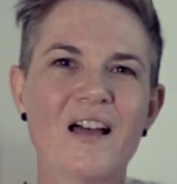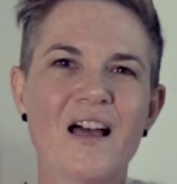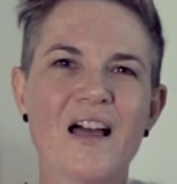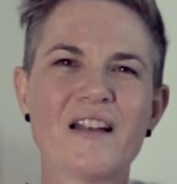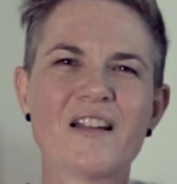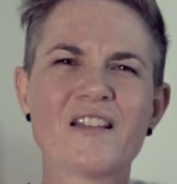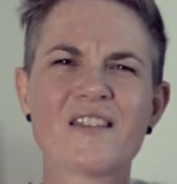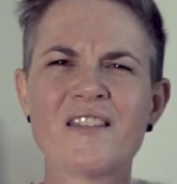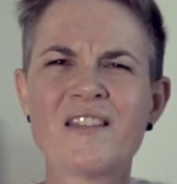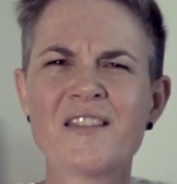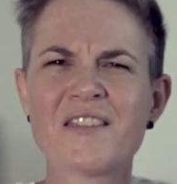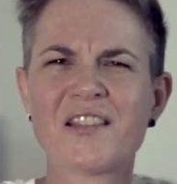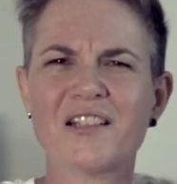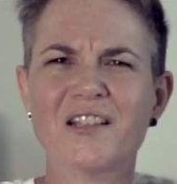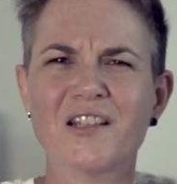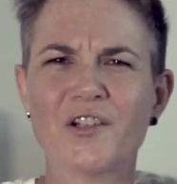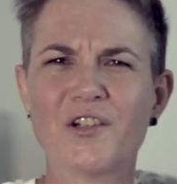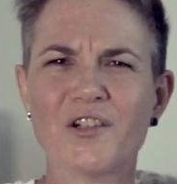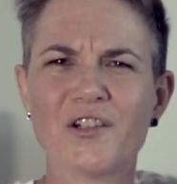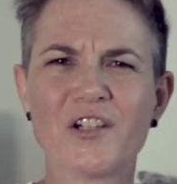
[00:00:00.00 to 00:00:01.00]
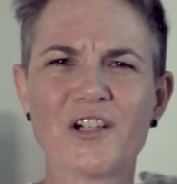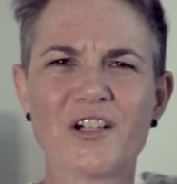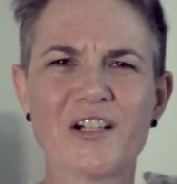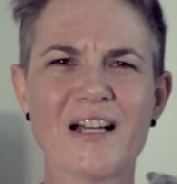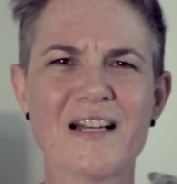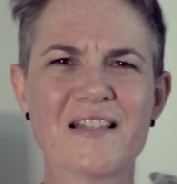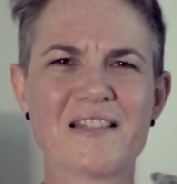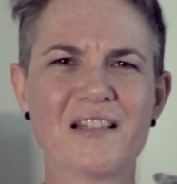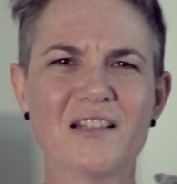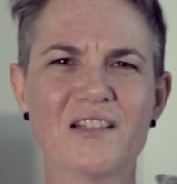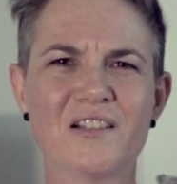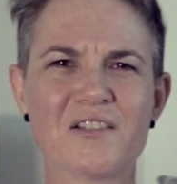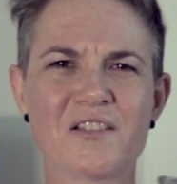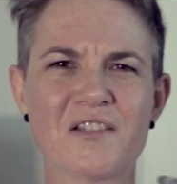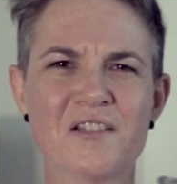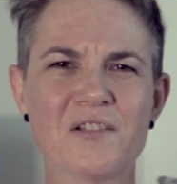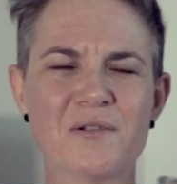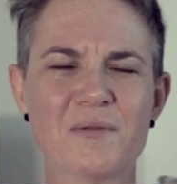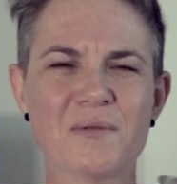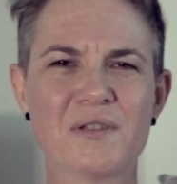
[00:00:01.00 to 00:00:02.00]
And I think the logo has a lot
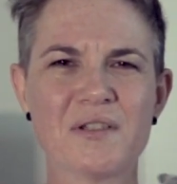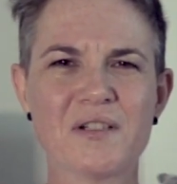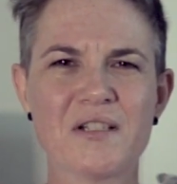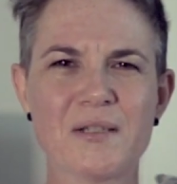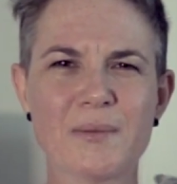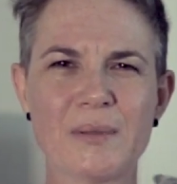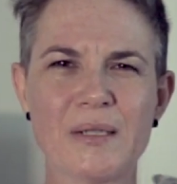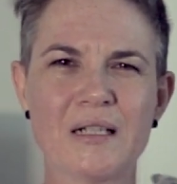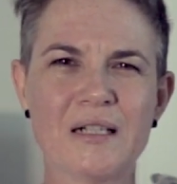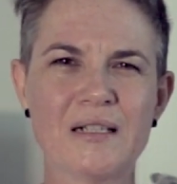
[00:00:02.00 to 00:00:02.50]
to do with it as well.